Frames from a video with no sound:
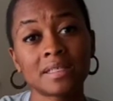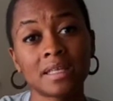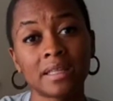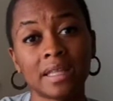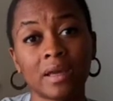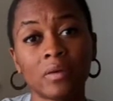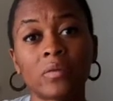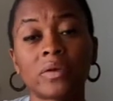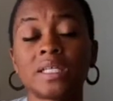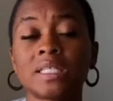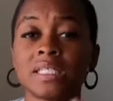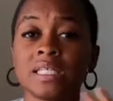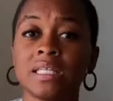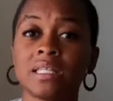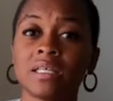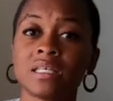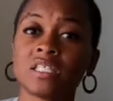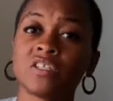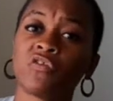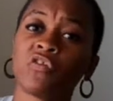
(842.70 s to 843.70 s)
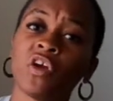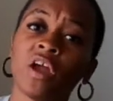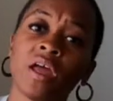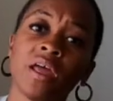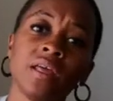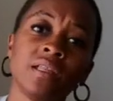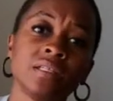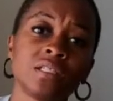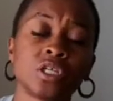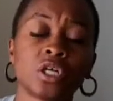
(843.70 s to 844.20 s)
and they want to see this
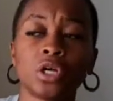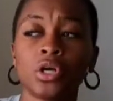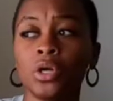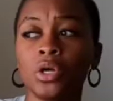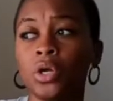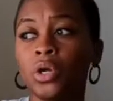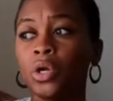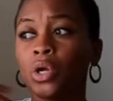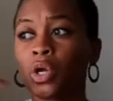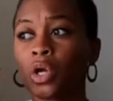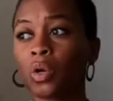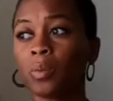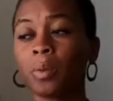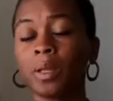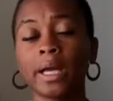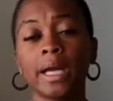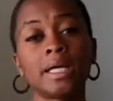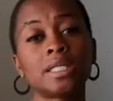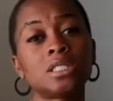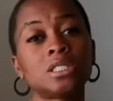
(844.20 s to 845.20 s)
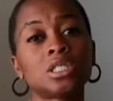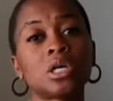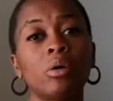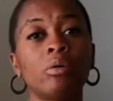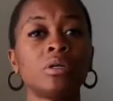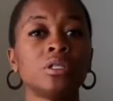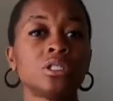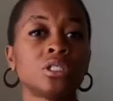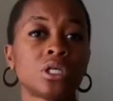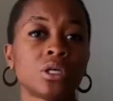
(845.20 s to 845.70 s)
friend or go play at
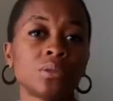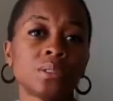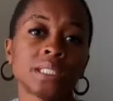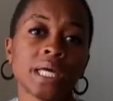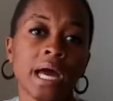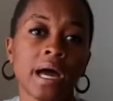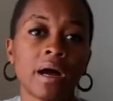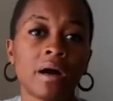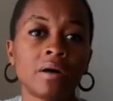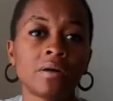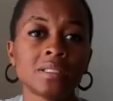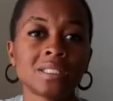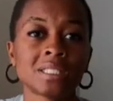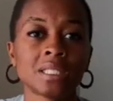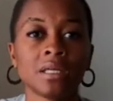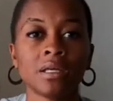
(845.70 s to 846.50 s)
so-and-so's house.